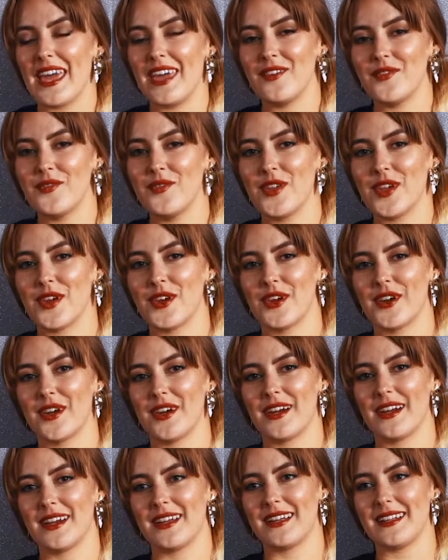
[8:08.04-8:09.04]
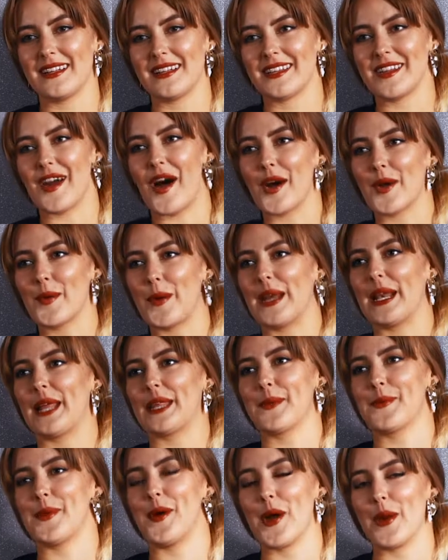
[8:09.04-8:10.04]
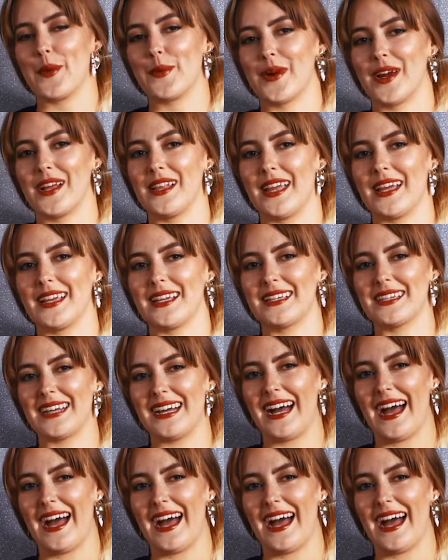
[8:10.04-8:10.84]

if you're not quite at the point where like